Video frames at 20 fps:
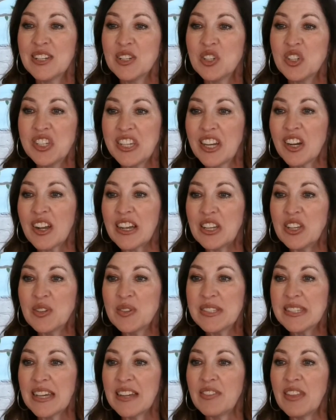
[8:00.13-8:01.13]
Shira, you
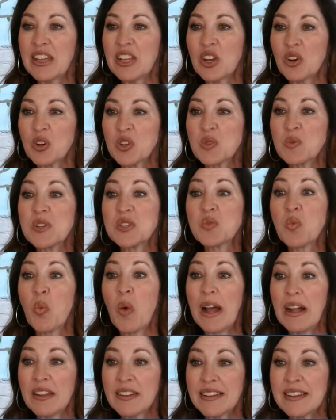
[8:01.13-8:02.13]
said that yours was
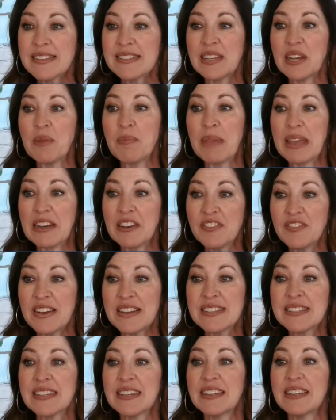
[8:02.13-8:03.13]
wellness and it
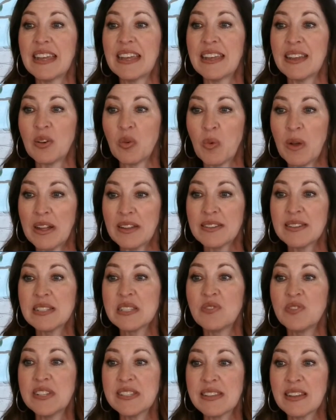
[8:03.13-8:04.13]
manifested in
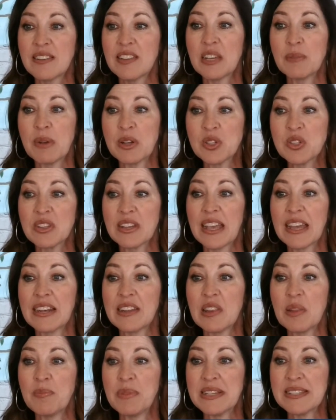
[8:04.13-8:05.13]
wellness physically, emotionally, and
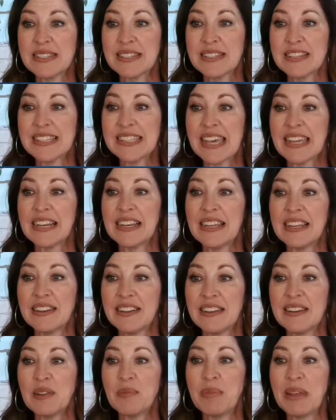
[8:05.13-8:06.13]
in the business. And it
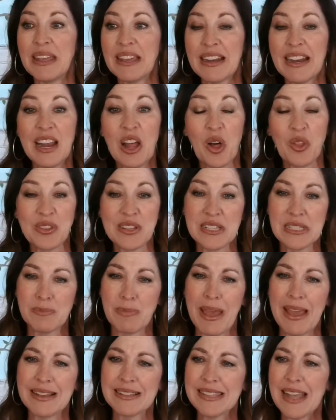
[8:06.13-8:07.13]
ended in being in a healthy
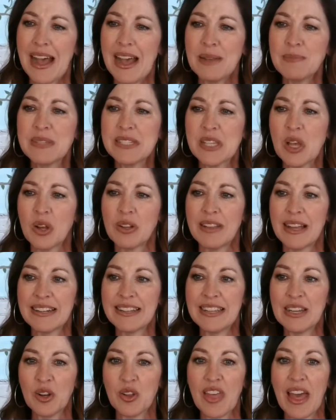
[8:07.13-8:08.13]
space. I'm so glad to
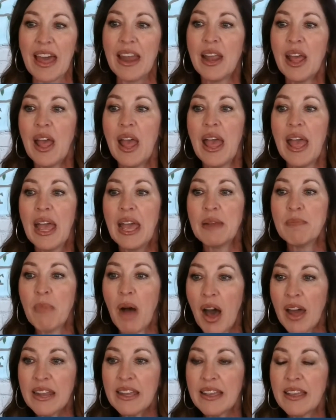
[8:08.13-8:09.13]
hear that. And
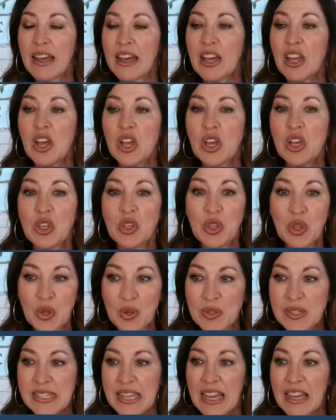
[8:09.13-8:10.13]
Monica, you
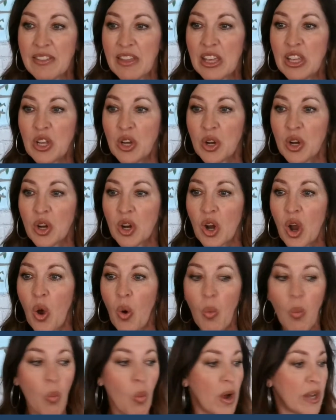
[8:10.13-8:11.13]
say that your
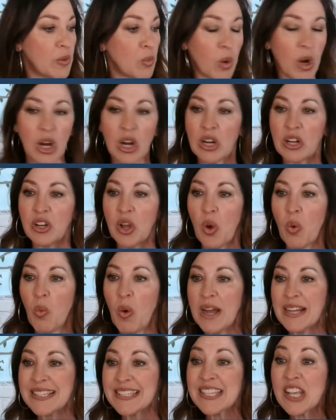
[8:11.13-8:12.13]
1 word
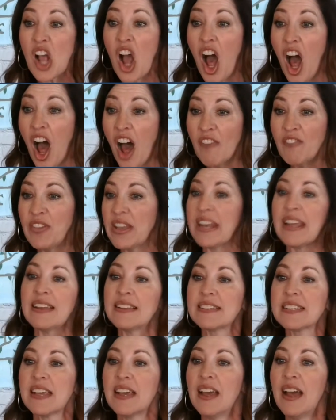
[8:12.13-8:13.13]
was
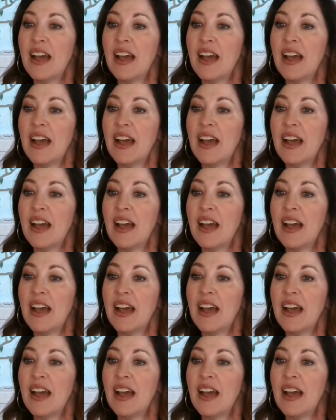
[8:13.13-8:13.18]
confident.